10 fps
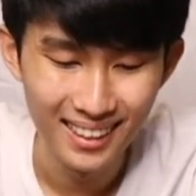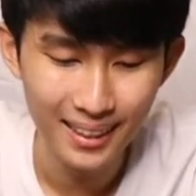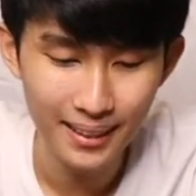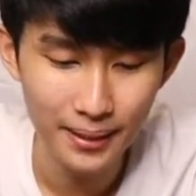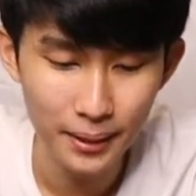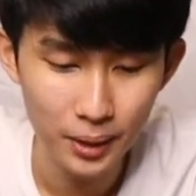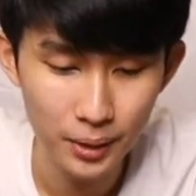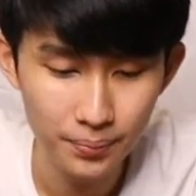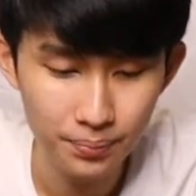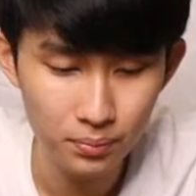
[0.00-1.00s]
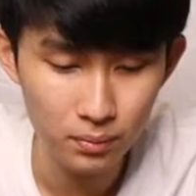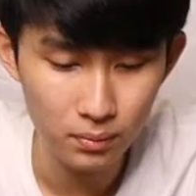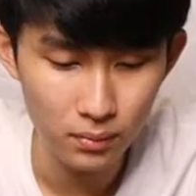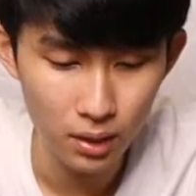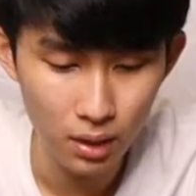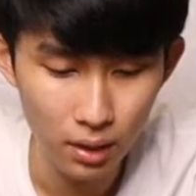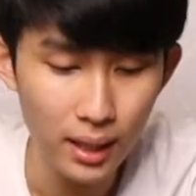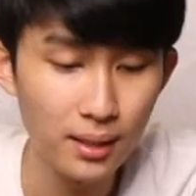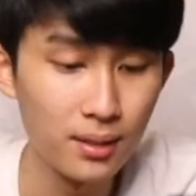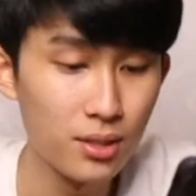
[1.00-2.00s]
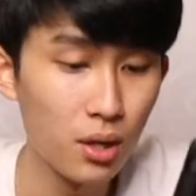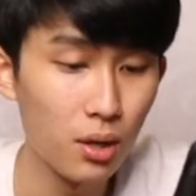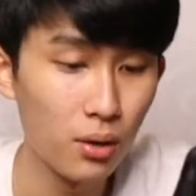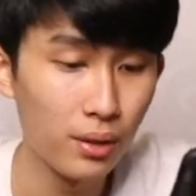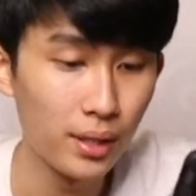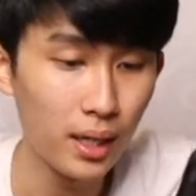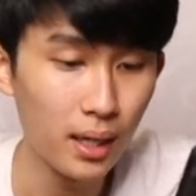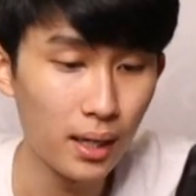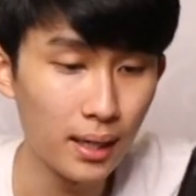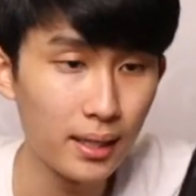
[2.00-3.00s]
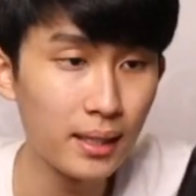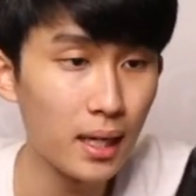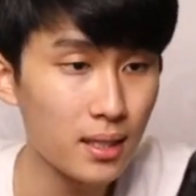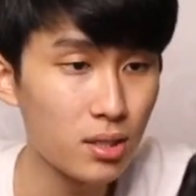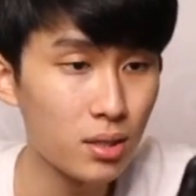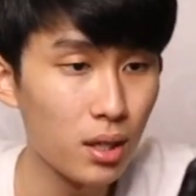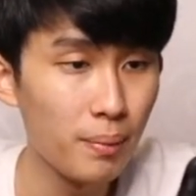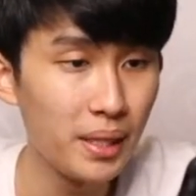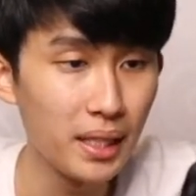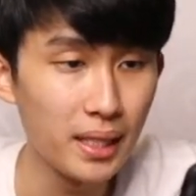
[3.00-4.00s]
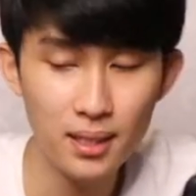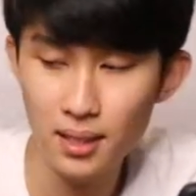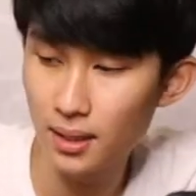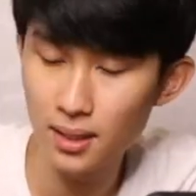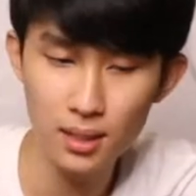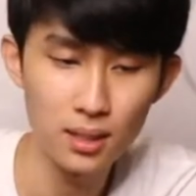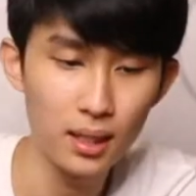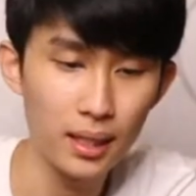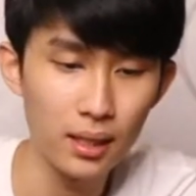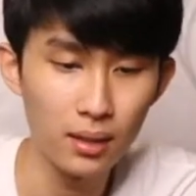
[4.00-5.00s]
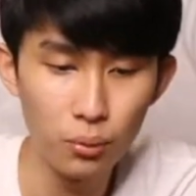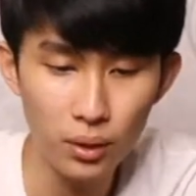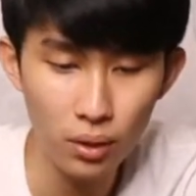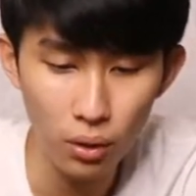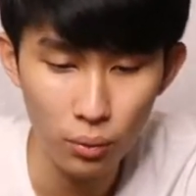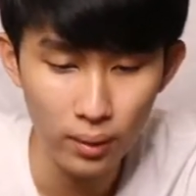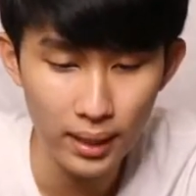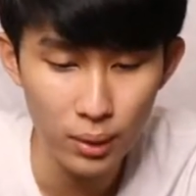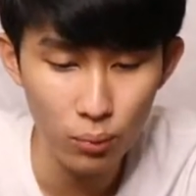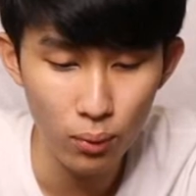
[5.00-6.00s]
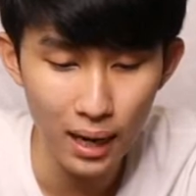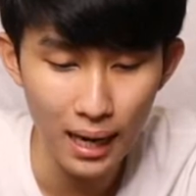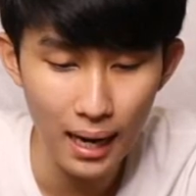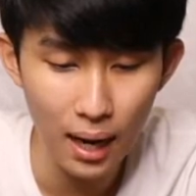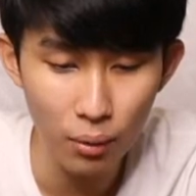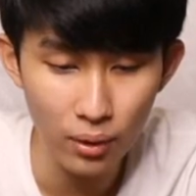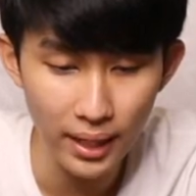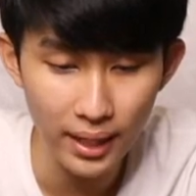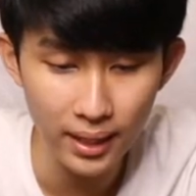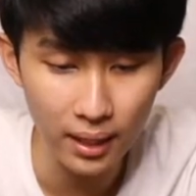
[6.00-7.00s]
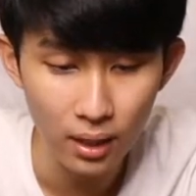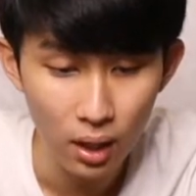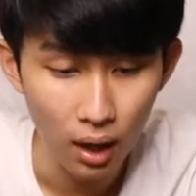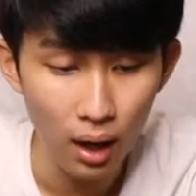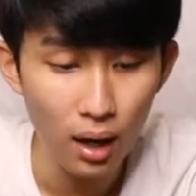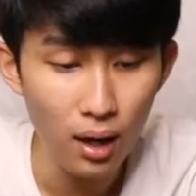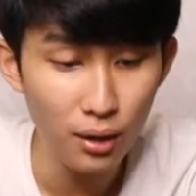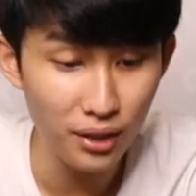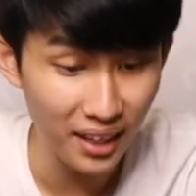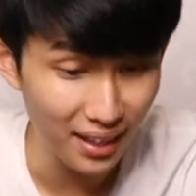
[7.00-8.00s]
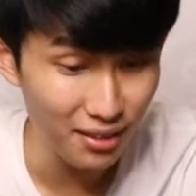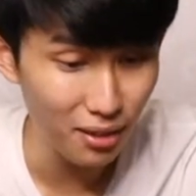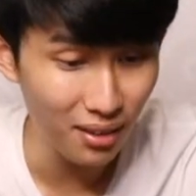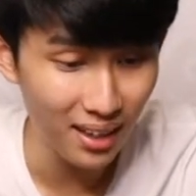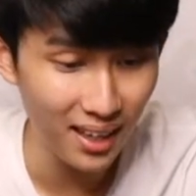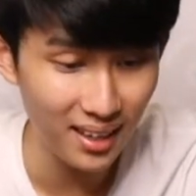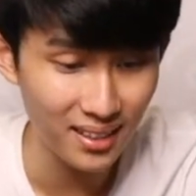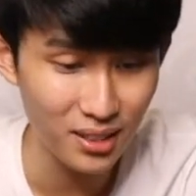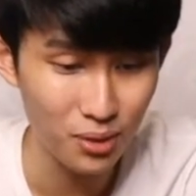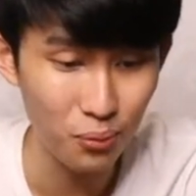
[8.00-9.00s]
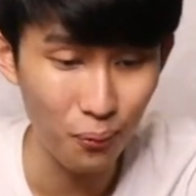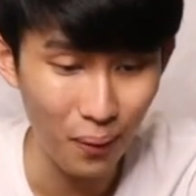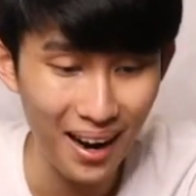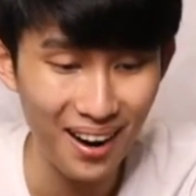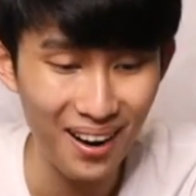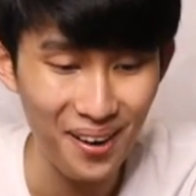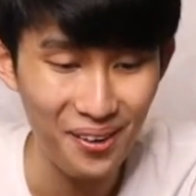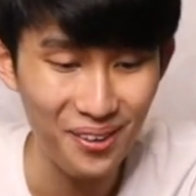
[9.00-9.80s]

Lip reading: All right, so yeah, I think that's gonna be it. This is like, we're already 1 hour in. Oh, Netherlands, wow.